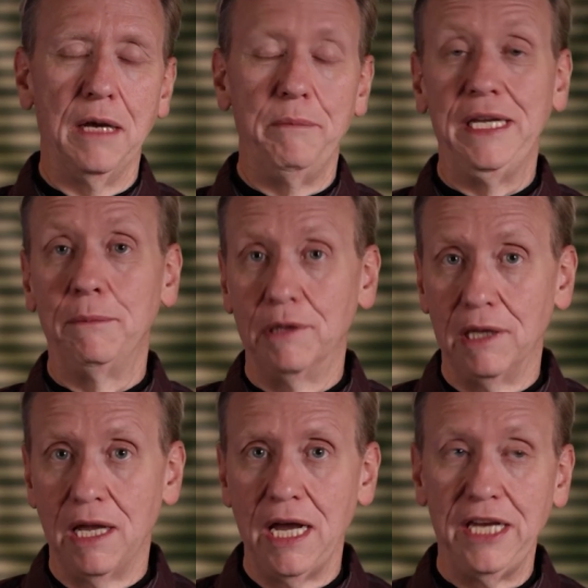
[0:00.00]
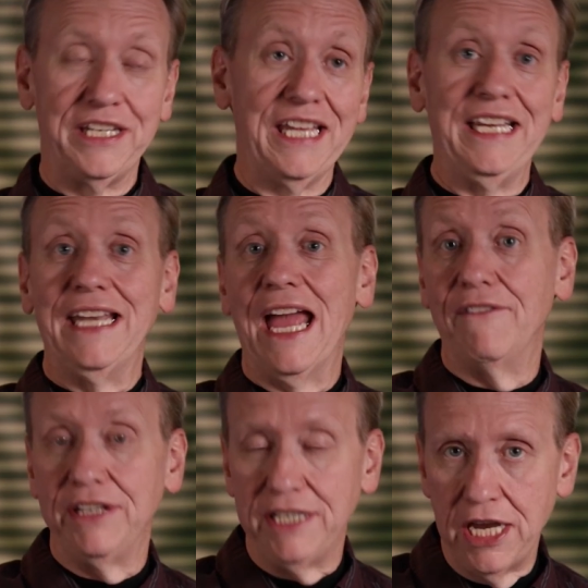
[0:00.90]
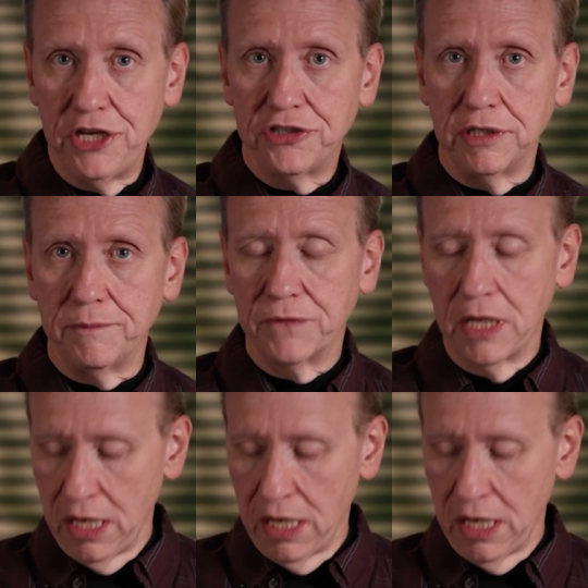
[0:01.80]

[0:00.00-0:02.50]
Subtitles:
being polite, getting navigation.